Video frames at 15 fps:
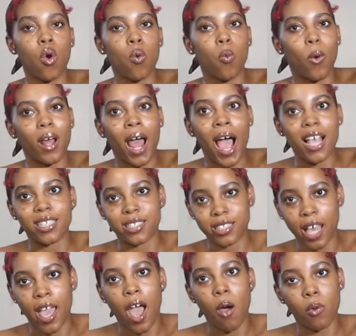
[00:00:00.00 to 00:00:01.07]
what I
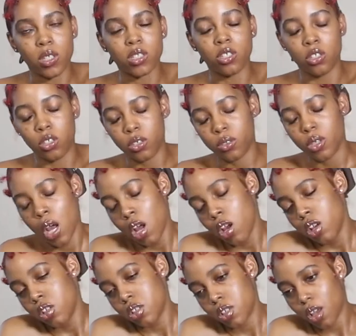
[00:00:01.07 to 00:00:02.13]
say I want to do.
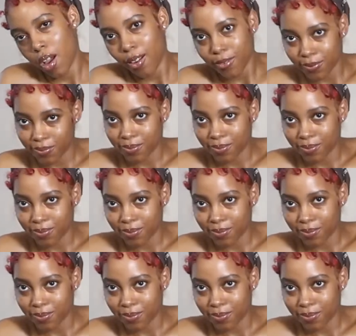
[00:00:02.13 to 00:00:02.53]
So,